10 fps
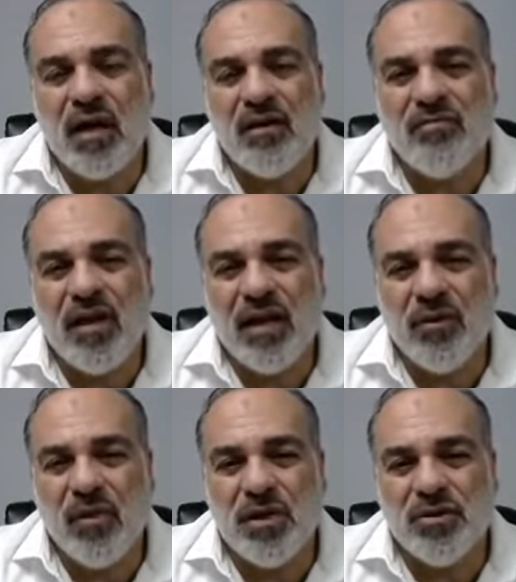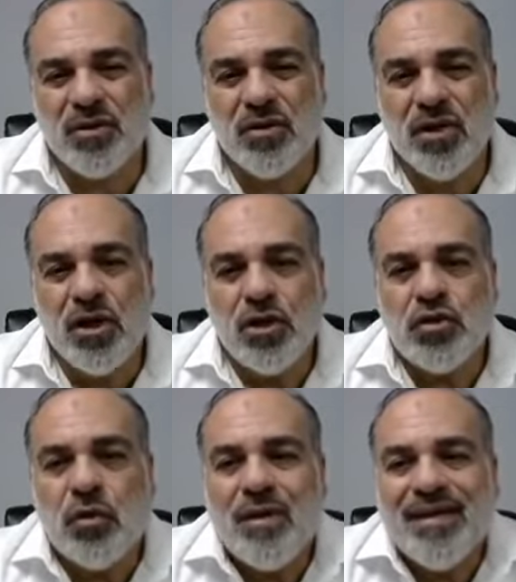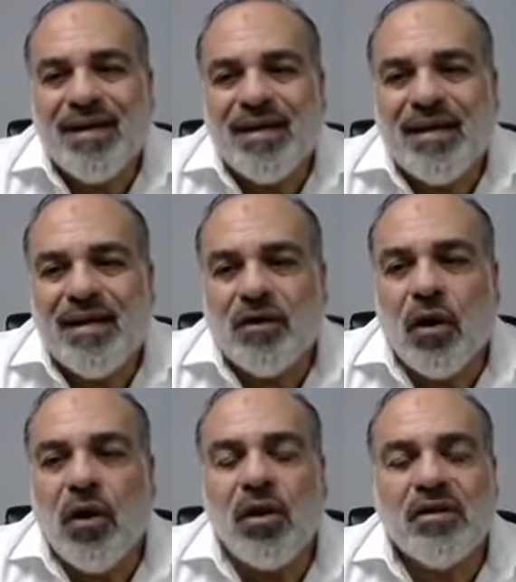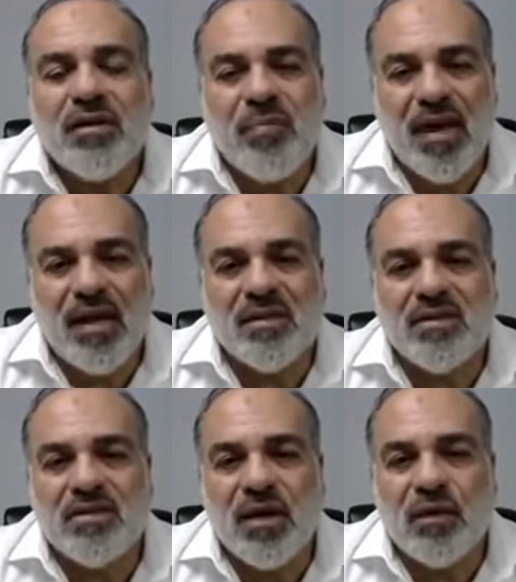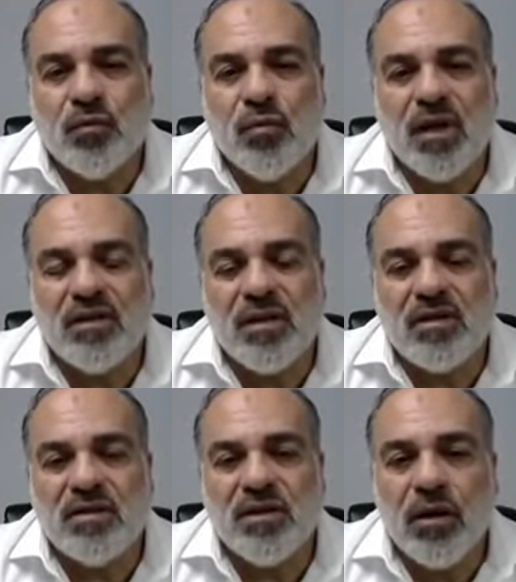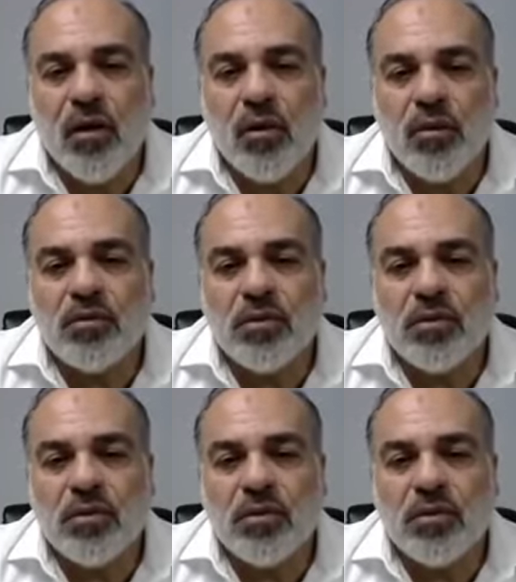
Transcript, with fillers: evaluation. So it all depends on what is the goal